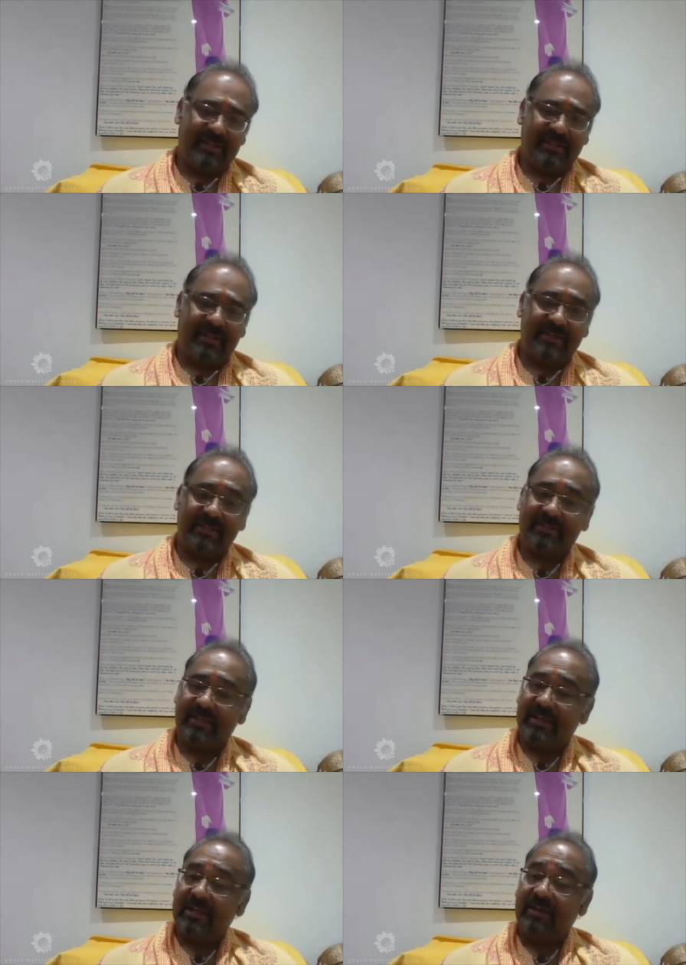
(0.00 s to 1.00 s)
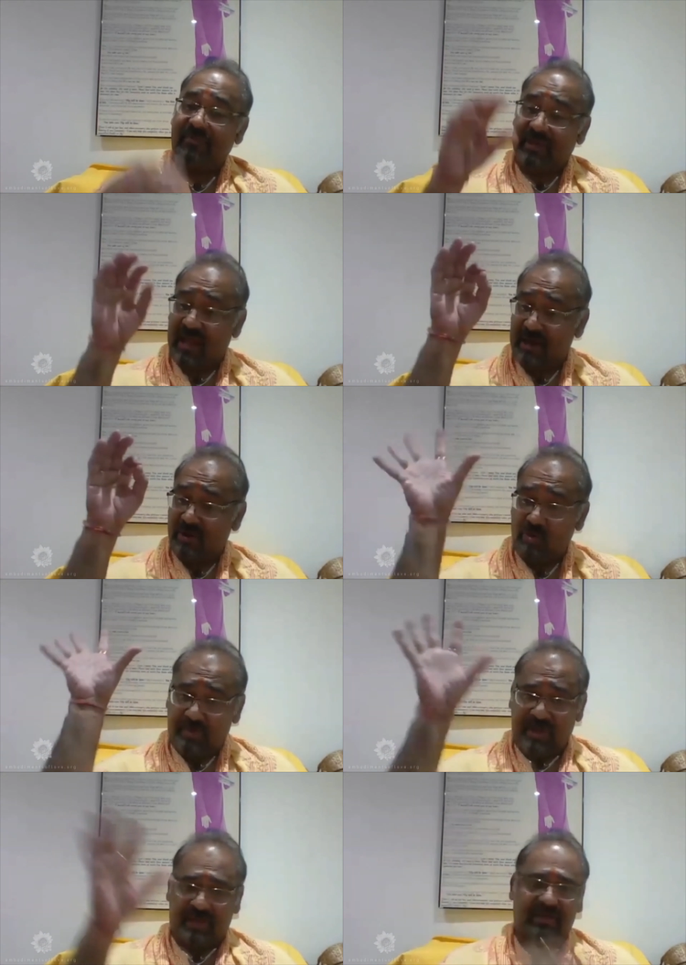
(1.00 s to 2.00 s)
That is
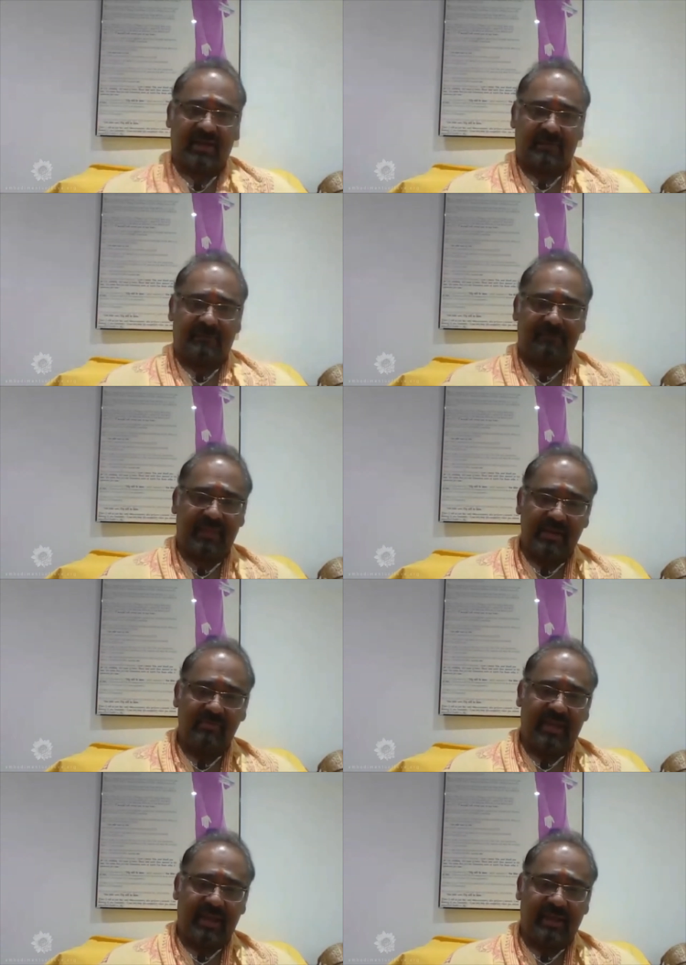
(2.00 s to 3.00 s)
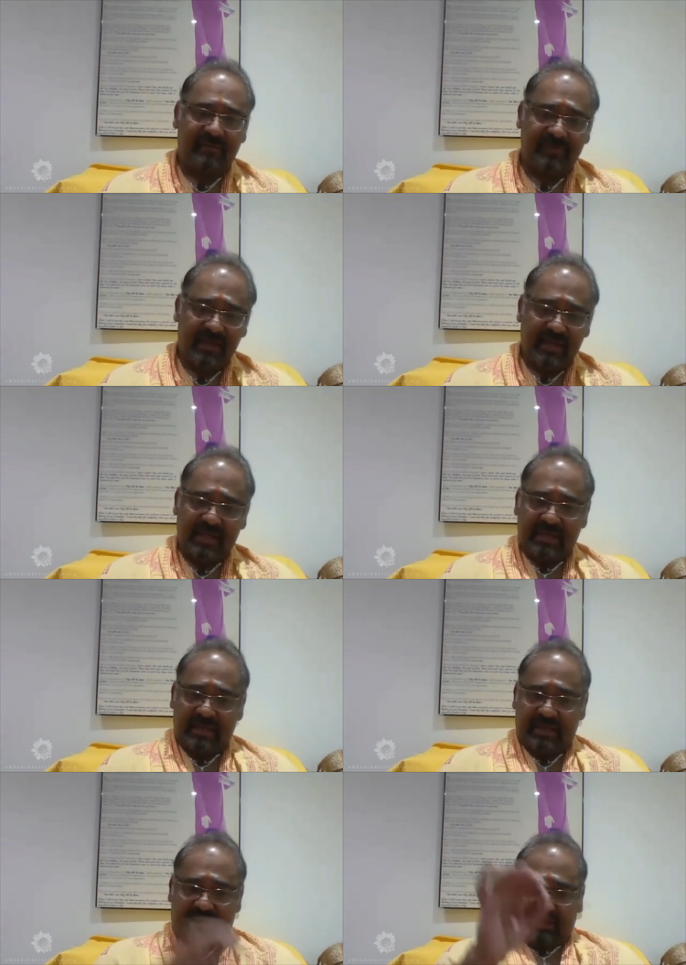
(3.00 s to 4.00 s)
Vedanopeksha. Then we have
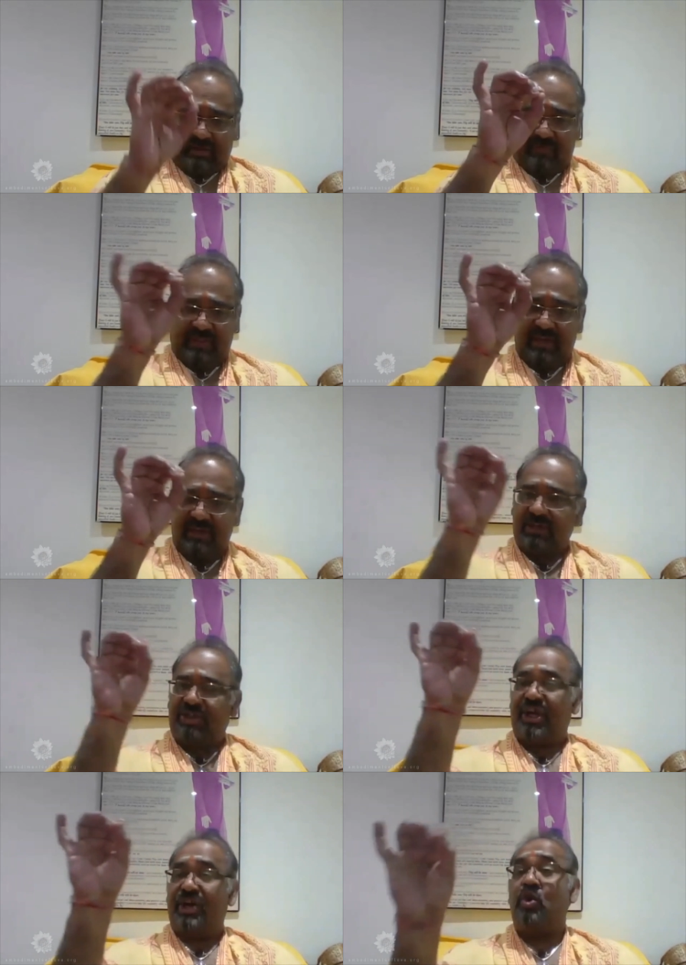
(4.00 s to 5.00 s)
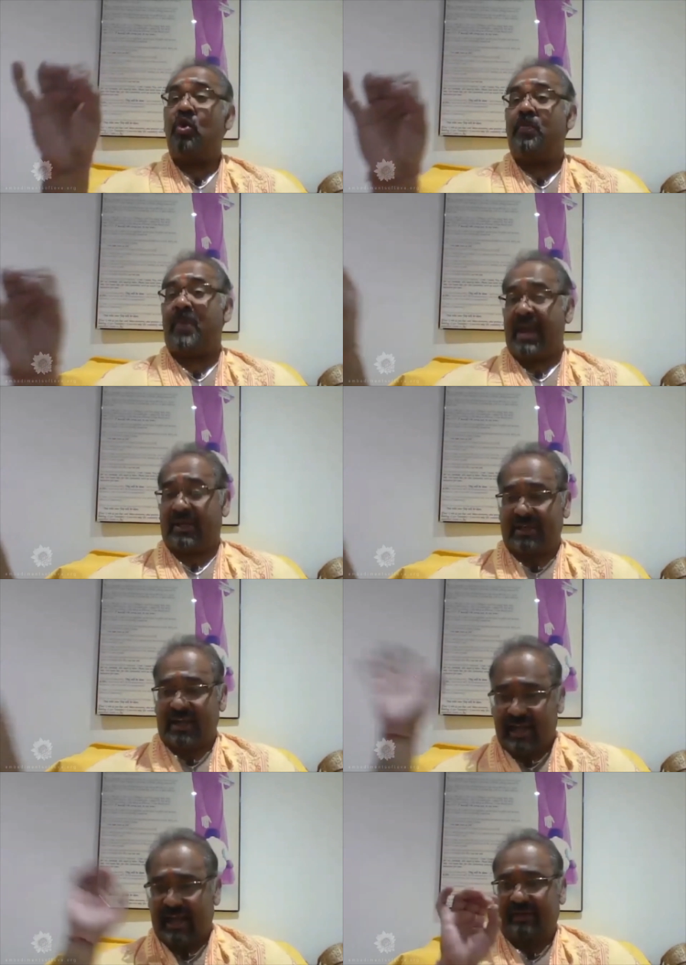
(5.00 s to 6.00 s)

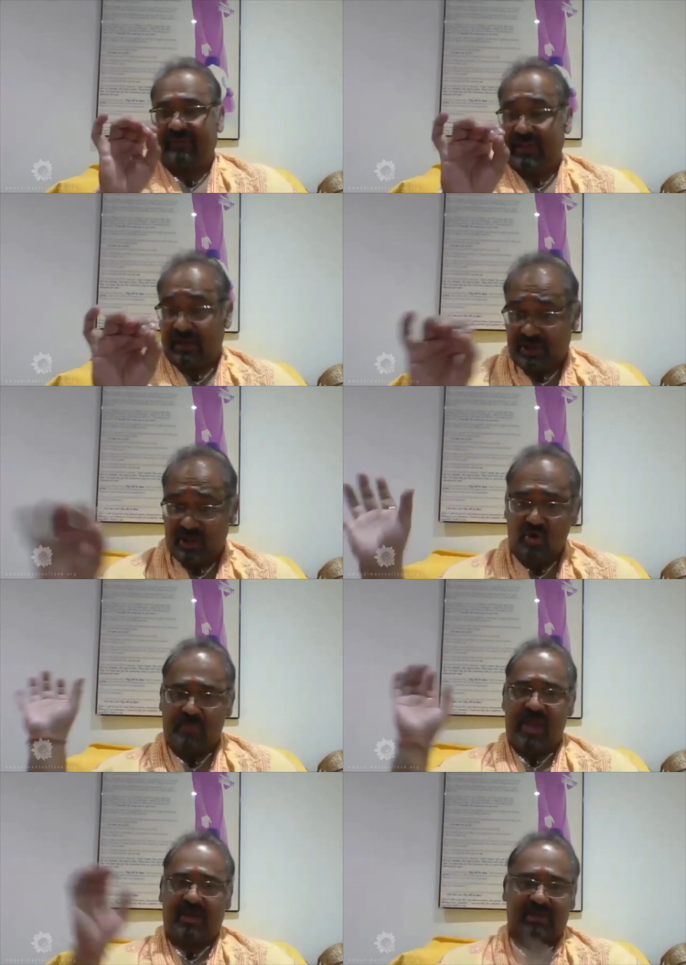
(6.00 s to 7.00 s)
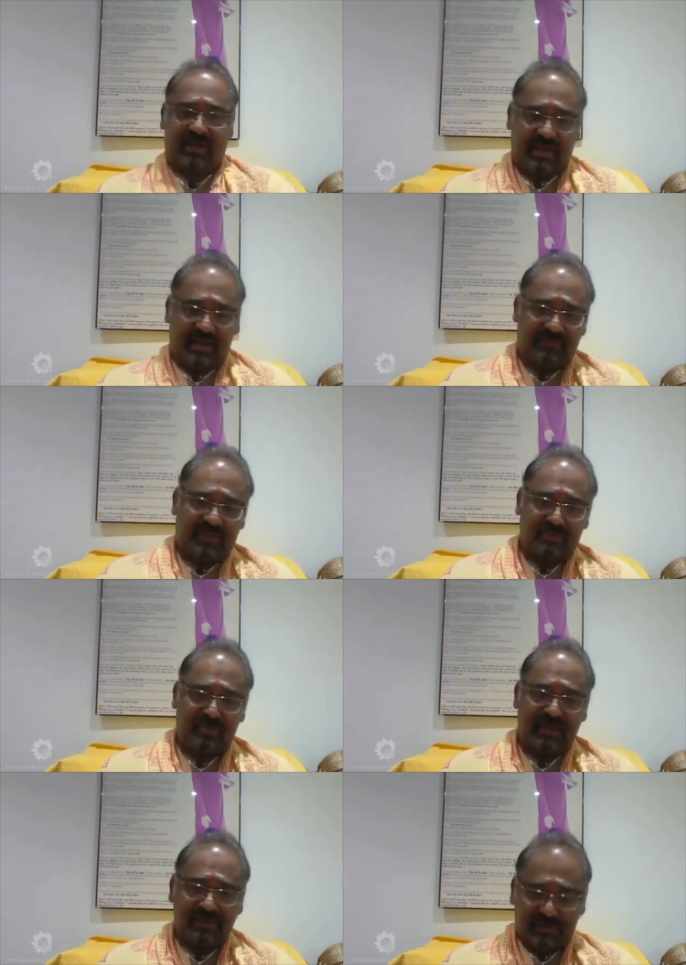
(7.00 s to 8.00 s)
Vidarshanopeksha. Vidarshanopeksha. This
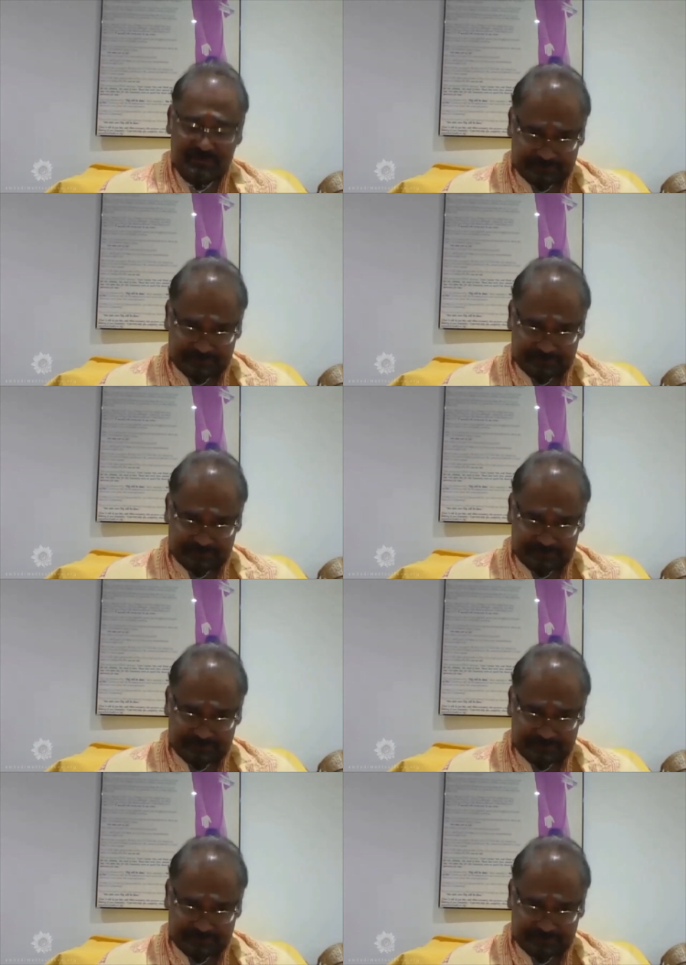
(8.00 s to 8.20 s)
means